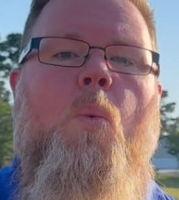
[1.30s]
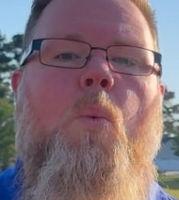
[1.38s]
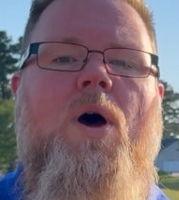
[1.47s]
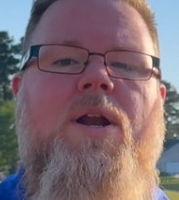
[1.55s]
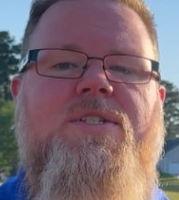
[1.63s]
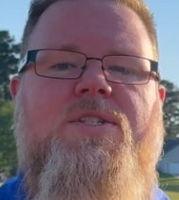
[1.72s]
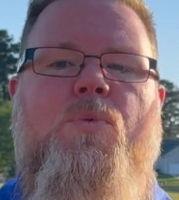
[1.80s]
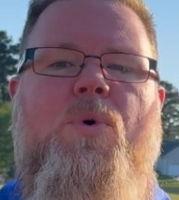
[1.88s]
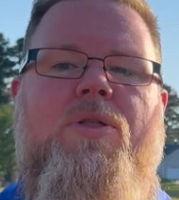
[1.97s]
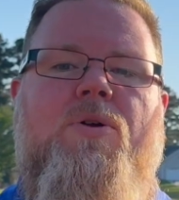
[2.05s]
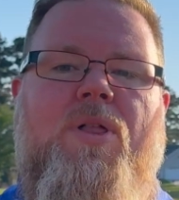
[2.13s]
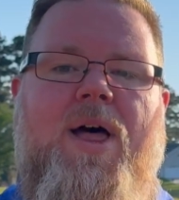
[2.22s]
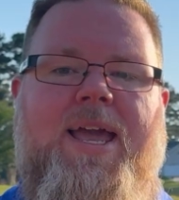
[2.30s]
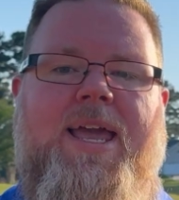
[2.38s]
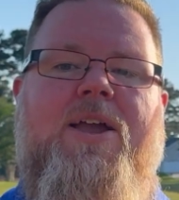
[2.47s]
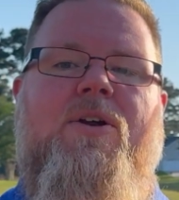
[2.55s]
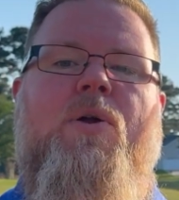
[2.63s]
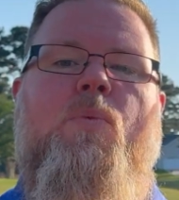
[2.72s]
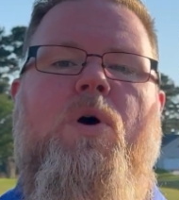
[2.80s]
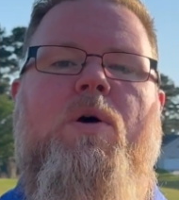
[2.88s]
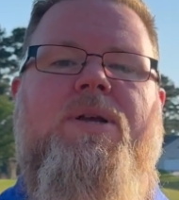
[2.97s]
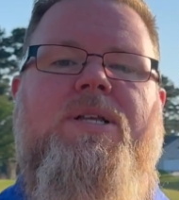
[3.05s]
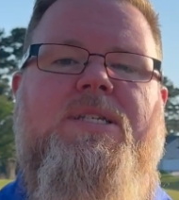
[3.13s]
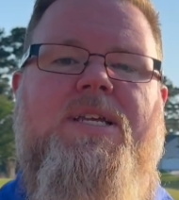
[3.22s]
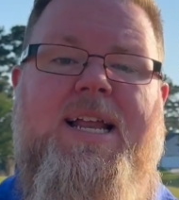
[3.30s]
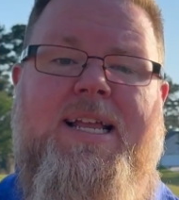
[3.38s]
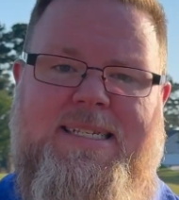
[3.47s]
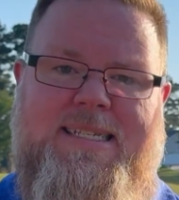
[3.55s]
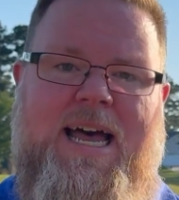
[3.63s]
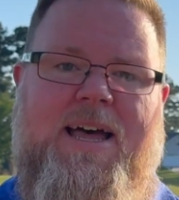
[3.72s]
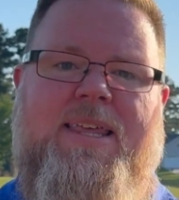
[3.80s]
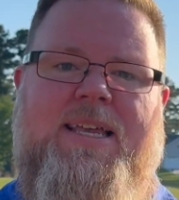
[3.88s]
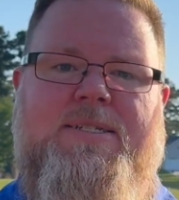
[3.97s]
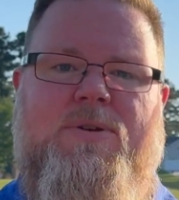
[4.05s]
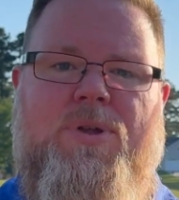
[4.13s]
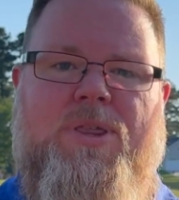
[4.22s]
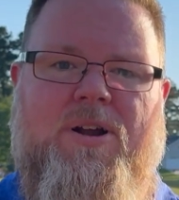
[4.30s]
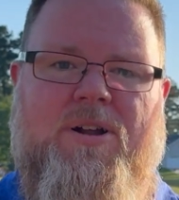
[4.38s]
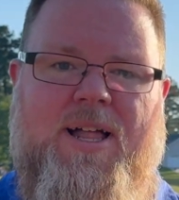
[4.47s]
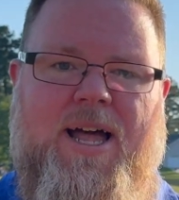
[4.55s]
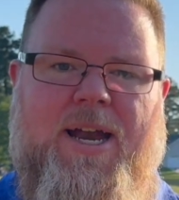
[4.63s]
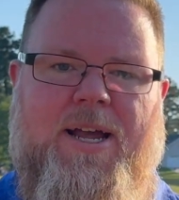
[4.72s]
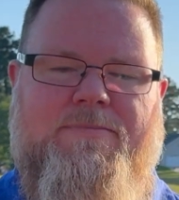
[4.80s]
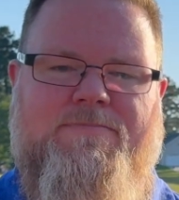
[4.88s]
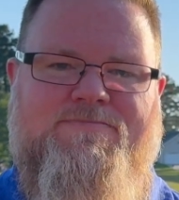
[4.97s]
What is the weather like here in Wilmington and Southeast North Carolina?